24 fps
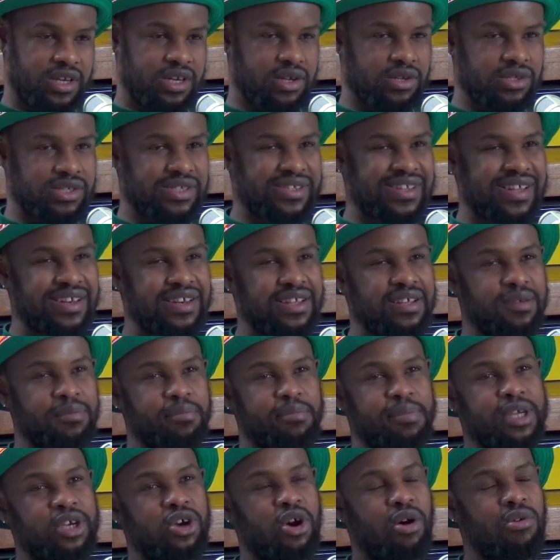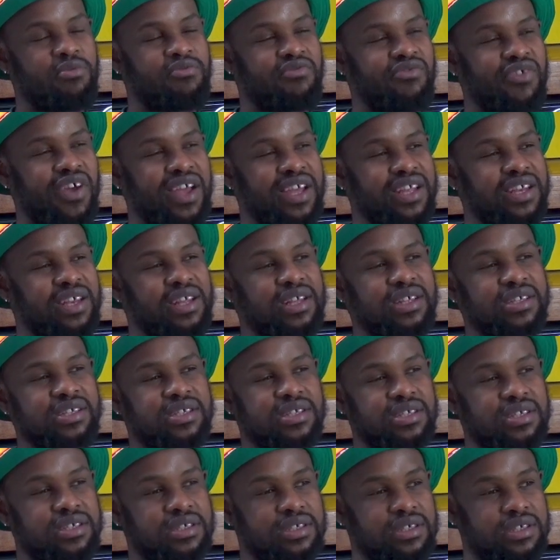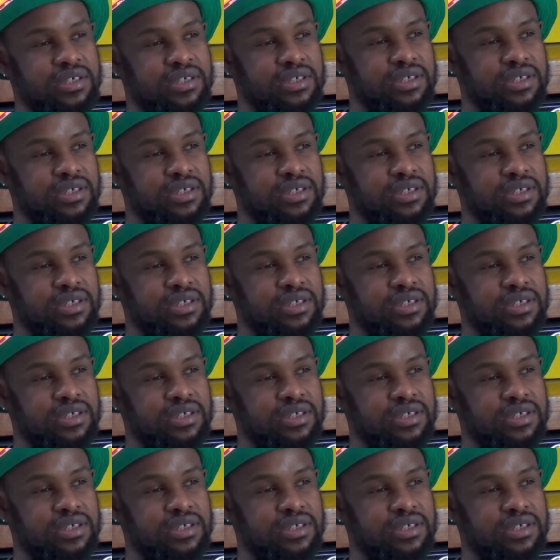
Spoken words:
And I was studying BCom Finance.